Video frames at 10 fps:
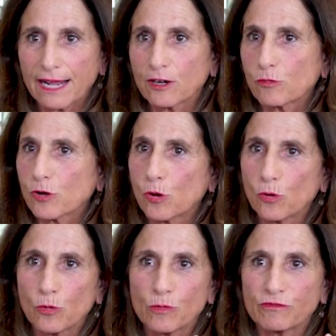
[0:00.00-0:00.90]
I don't
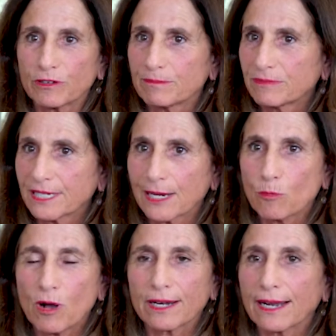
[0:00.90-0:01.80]
know, from day
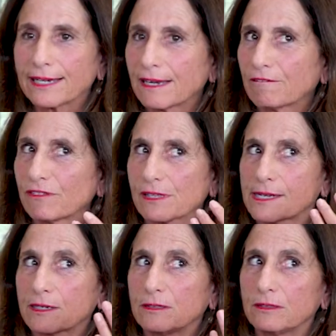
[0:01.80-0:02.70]
one, I didn't feel
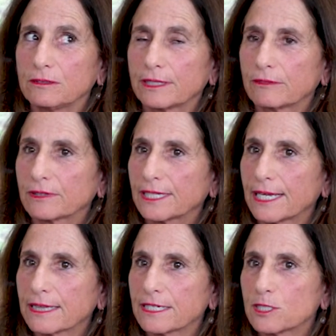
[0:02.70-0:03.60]
like, oh, I don't really
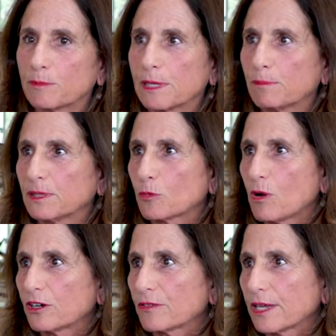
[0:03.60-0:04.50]
get these people and
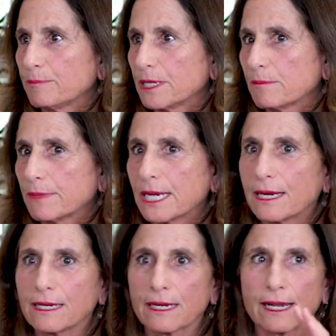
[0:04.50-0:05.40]
why are they being
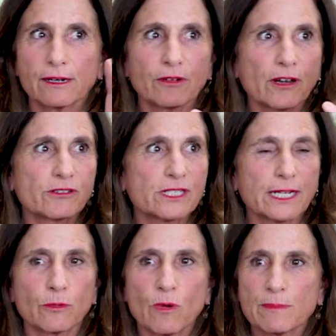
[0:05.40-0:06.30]
mean? And I don't
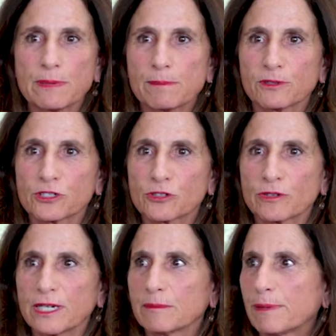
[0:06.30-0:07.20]
understand why people are
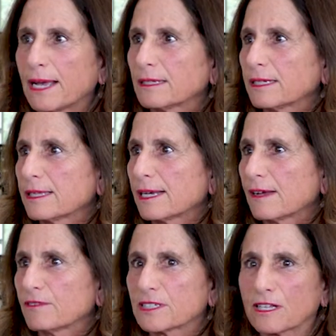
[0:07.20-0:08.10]
treated badly that
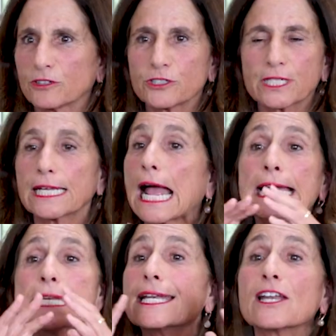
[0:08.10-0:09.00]
have this color skin. I
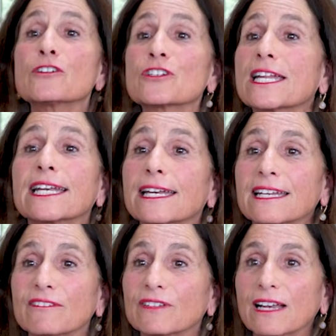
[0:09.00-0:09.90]
didn't understand
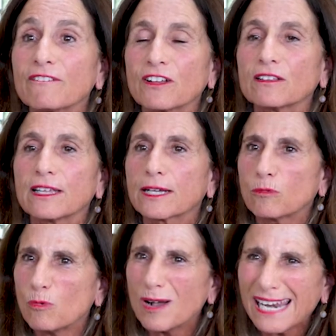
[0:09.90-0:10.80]
any of it. I felt like,
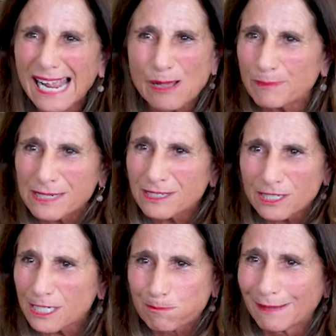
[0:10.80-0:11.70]
what happened to
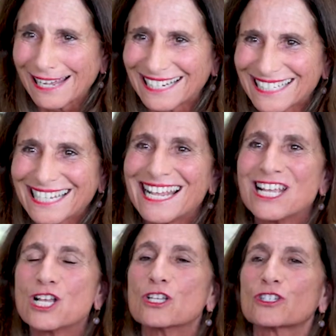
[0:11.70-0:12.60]
this place?
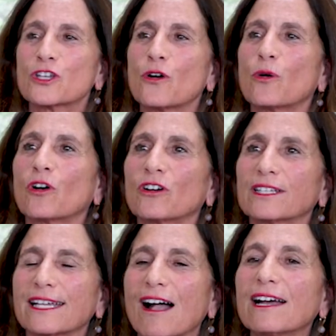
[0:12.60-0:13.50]
So
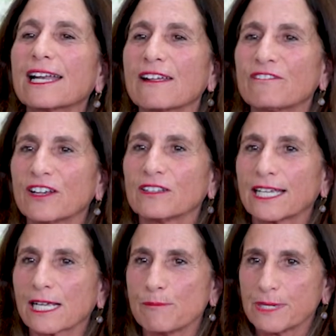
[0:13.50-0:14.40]
early on, I felt
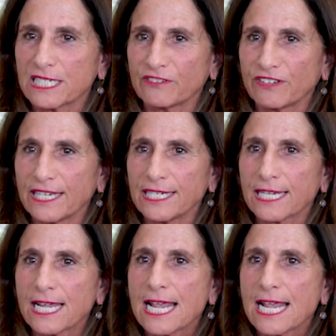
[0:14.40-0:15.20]
like a misfit.